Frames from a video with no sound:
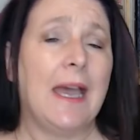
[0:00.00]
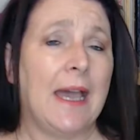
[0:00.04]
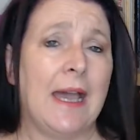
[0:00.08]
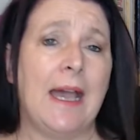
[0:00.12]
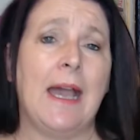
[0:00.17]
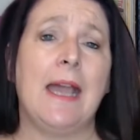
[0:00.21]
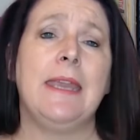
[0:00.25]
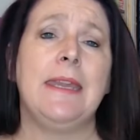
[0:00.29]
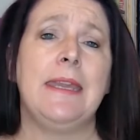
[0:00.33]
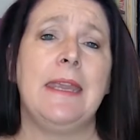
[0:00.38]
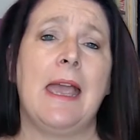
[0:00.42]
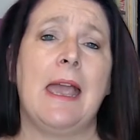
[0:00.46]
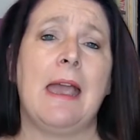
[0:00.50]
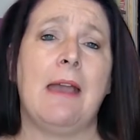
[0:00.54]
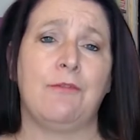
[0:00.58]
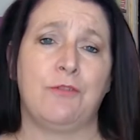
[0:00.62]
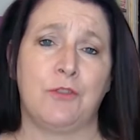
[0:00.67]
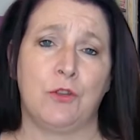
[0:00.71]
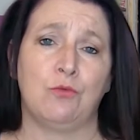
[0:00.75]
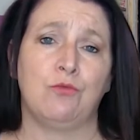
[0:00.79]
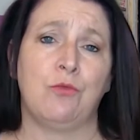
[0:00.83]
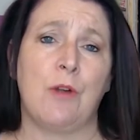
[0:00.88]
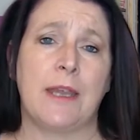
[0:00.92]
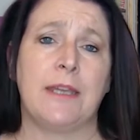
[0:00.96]
I
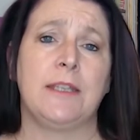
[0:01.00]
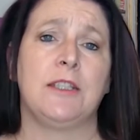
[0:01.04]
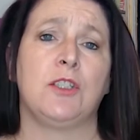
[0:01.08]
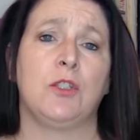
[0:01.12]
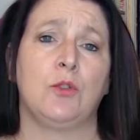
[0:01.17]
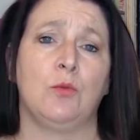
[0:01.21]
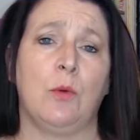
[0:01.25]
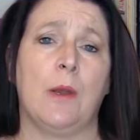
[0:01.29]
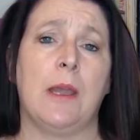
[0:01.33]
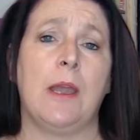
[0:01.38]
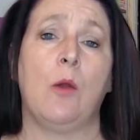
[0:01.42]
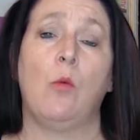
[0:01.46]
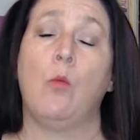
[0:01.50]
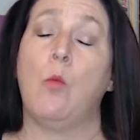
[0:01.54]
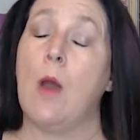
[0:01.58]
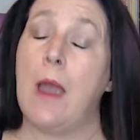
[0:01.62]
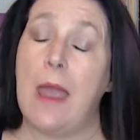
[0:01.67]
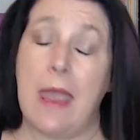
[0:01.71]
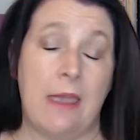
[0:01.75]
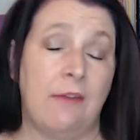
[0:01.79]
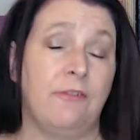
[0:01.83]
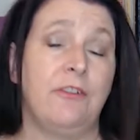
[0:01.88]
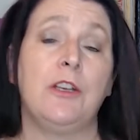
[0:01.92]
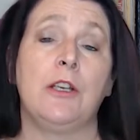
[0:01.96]
have the right to wear
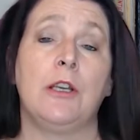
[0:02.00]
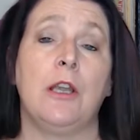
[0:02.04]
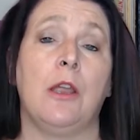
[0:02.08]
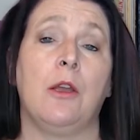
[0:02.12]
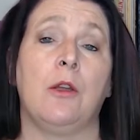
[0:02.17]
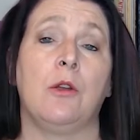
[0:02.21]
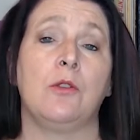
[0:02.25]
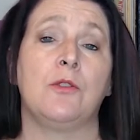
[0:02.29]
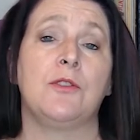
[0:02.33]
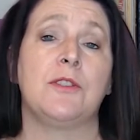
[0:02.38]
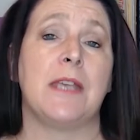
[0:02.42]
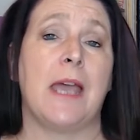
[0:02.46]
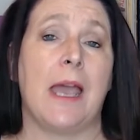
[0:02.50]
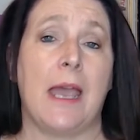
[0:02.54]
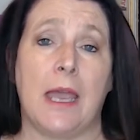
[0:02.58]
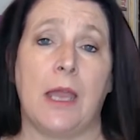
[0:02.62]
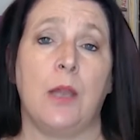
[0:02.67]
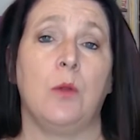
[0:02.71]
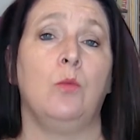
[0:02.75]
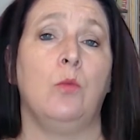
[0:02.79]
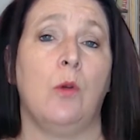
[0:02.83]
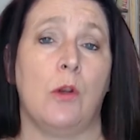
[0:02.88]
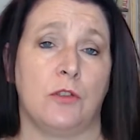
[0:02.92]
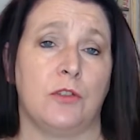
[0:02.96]
whatever clothes
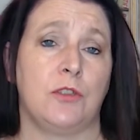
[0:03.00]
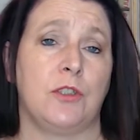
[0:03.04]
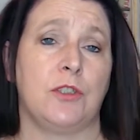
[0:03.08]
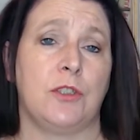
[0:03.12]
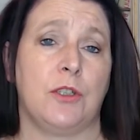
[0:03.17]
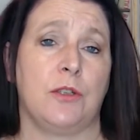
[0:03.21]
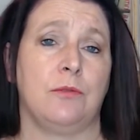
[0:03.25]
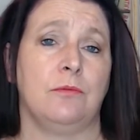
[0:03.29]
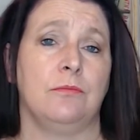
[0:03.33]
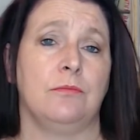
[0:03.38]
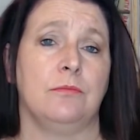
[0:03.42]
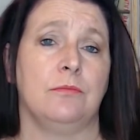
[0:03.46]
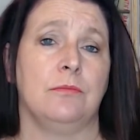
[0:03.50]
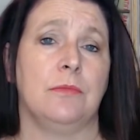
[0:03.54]
I want to.